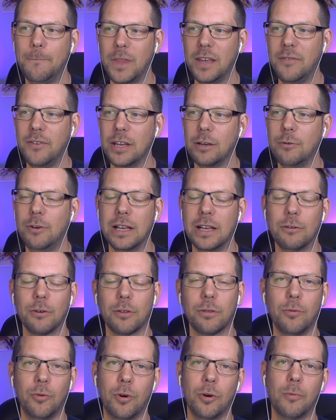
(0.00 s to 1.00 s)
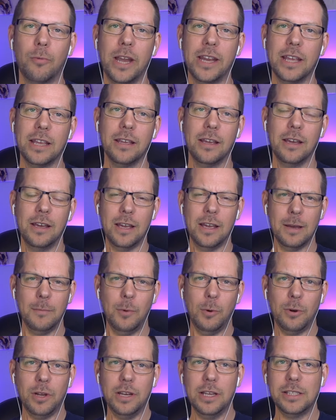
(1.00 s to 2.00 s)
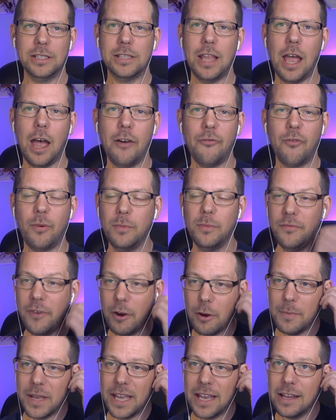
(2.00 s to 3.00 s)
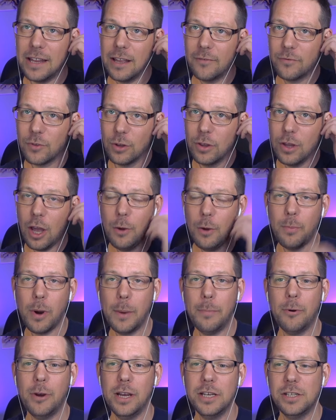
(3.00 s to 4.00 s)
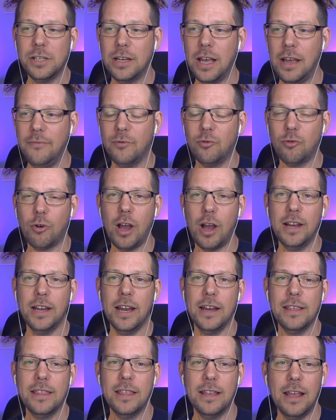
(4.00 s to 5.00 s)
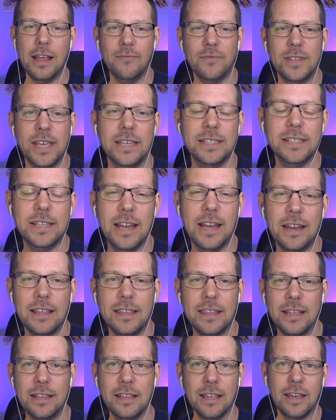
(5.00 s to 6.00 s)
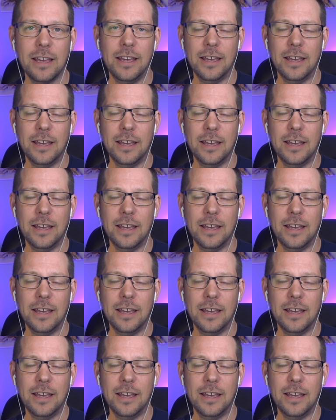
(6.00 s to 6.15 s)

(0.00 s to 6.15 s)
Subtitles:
I've had a quick look through already, but we're going to start from the very beginning. I've done no preparation, I haven't tried anything, I haven't tested anything.